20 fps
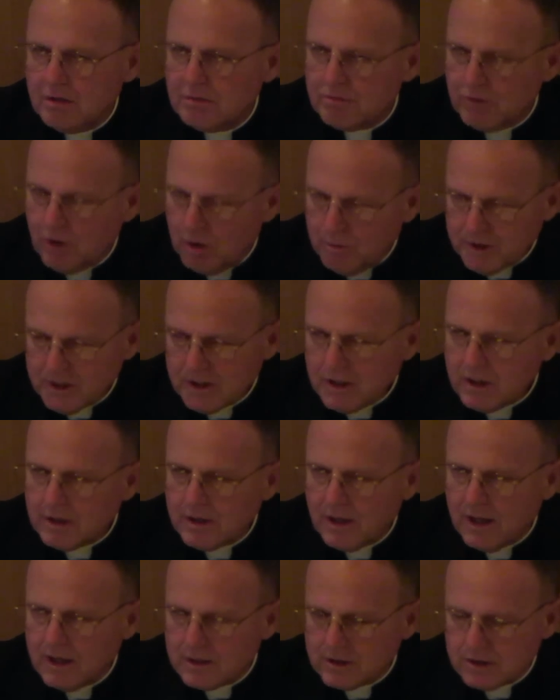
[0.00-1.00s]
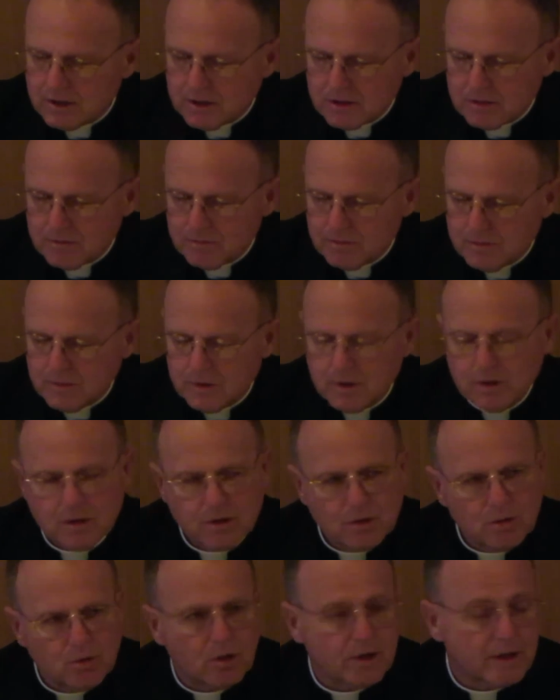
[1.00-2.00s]
Roman Catholicism
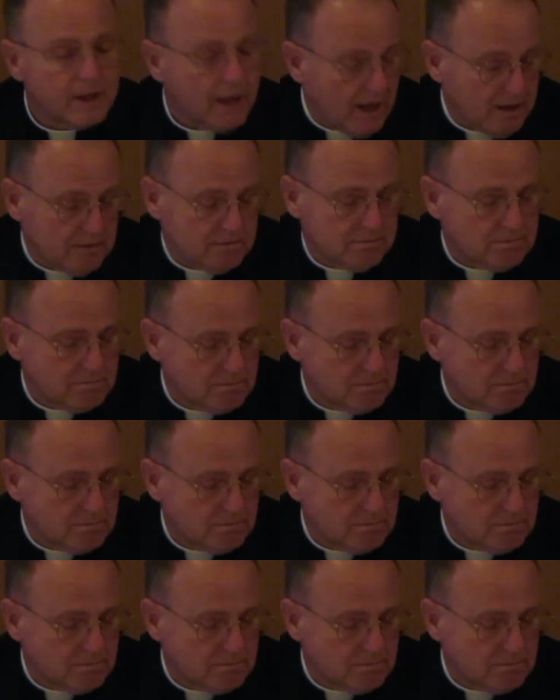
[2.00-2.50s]
or not?